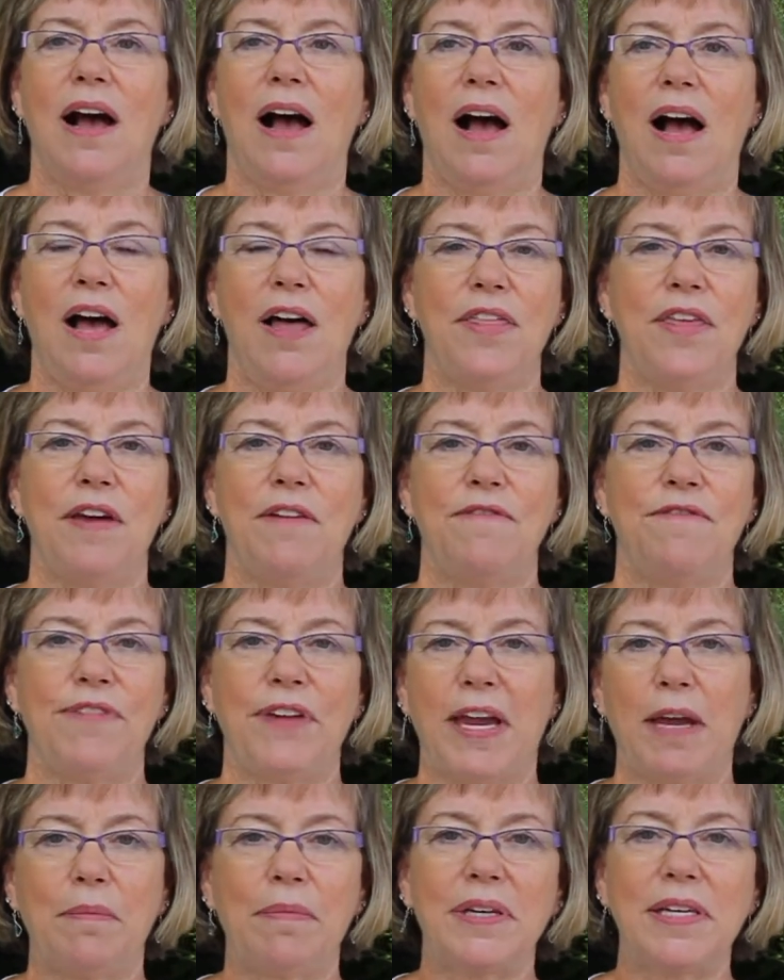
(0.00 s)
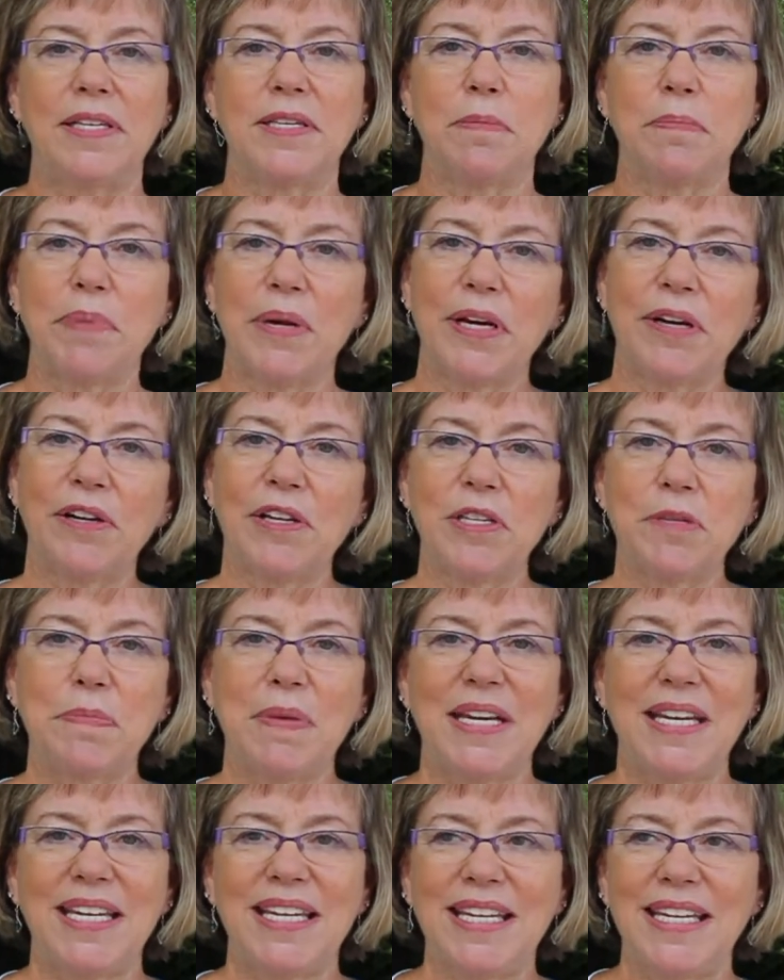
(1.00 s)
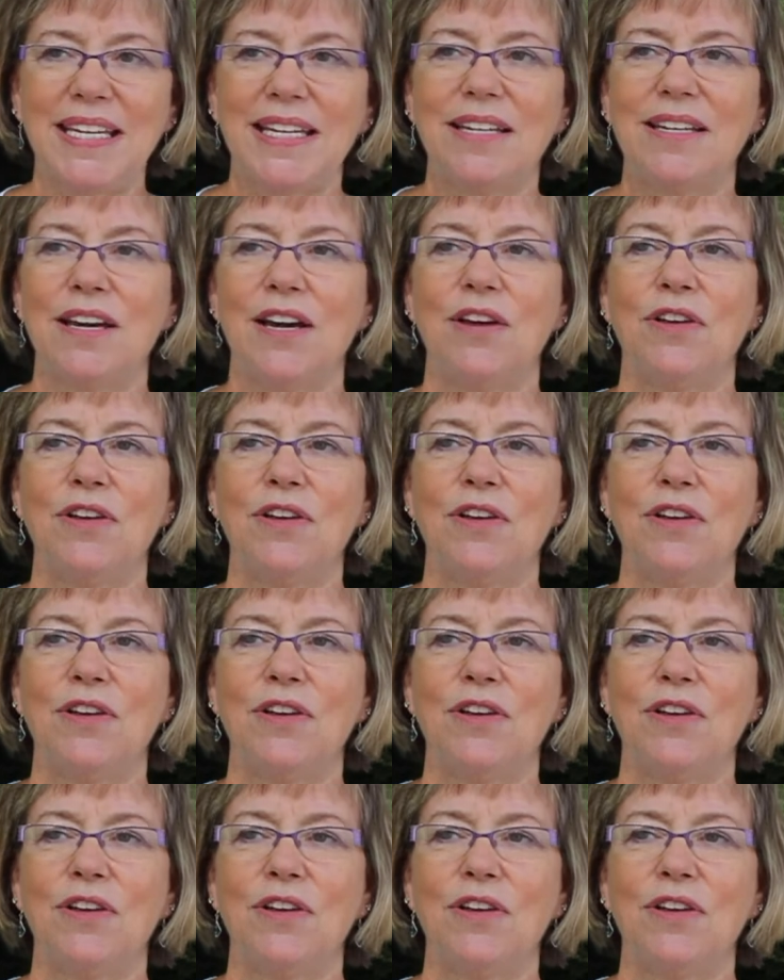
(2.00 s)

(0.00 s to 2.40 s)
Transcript: uh, that families and parents may need